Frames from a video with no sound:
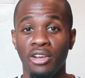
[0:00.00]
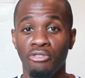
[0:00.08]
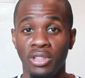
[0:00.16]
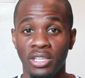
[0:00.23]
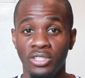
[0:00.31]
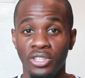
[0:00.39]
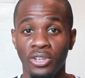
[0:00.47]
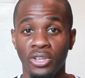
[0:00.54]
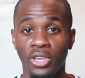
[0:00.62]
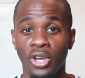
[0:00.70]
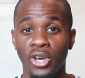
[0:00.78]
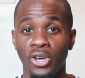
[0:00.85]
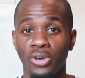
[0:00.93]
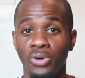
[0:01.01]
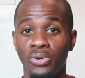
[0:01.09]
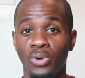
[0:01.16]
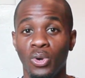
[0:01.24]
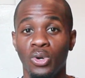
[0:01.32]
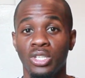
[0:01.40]
a religion on your
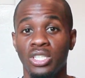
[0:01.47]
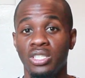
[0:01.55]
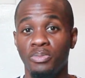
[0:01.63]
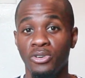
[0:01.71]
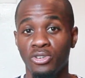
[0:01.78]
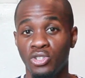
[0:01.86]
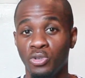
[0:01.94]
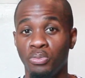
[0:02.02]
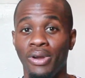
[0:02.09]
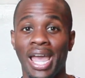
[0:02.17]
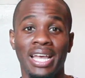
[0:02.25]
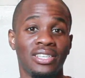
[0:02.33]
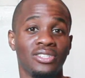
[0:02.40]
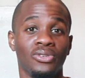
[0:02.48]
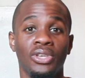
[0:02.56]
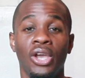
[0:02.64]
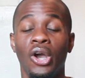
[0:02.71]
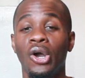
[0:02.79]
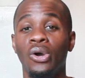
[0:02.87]
own or a spiritual practice on
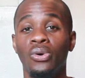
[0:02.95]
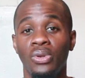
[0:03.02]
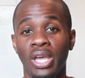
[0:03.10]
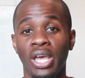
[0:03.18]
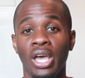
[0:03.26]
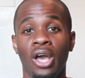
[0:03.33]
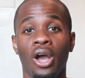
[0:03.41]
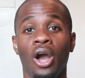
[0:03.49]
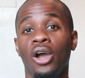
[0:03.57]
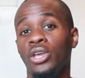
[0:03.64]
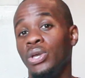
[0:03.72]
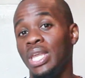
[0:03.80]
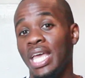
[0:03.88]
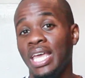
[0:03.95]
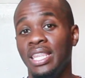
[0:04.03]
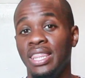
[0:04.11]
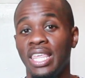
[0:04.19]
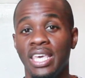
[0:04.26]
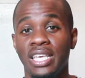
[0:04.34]
your own? Are you an
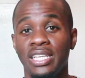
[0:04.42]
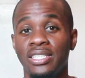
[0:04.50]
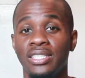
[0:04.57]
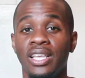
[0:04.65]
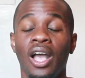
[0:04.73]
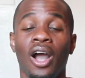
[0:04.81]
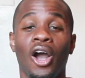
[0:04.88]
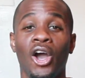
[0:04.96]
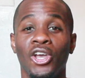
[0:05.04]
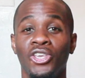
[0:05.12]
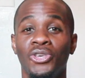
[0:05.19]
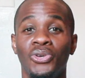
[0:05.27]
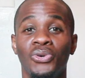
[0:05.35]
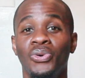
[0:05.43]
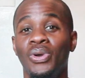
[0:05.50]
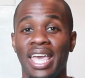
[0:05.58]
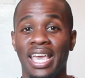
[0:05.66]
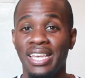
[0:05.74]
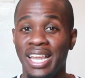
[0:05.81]
atheist? Are you
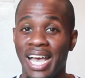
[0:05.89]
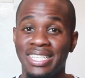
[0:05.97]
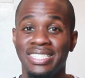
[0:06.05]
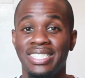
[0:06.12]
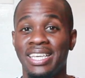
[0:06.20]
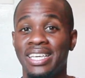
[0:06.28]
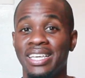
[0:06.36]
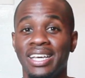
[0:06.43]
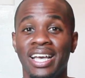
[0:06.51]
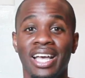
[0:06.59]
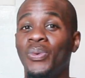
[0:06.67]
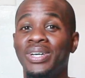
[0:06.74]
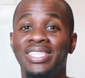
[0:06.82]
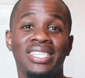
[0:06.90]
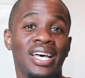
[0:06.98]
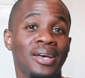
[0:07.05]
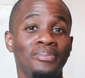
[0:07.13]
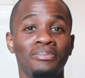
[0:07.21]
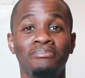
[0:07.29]
agnostic? What's
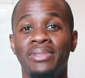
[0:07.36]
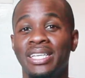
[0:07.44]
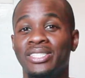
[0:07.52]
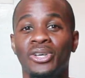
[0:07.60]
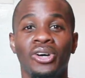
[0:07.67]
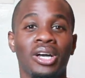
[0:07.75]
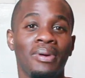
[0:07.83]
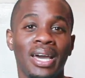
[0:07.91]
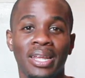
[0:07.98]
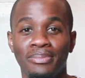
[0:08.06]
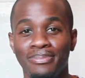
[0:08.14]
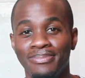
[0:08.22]
up? Let's talk about it.